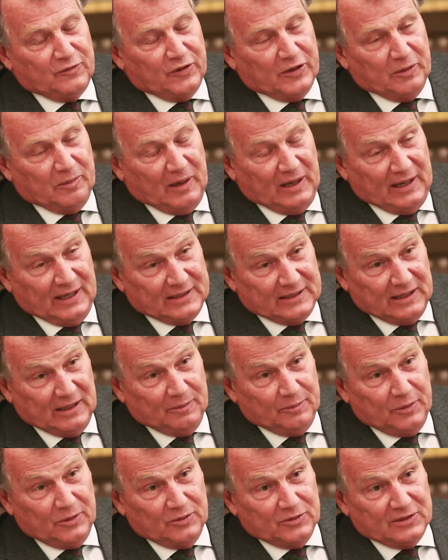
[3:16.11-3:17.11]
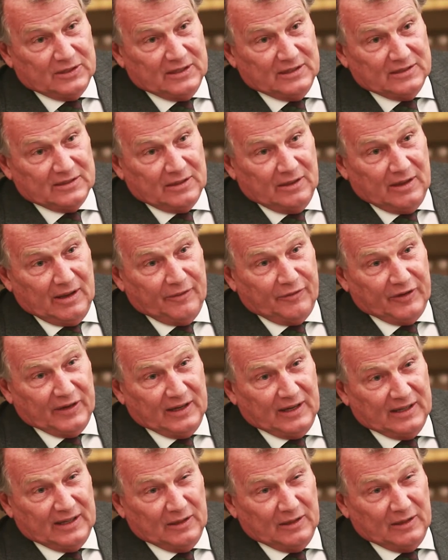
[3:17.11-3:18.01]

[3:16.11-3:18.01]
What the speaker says: for a bilateral post in South Africa,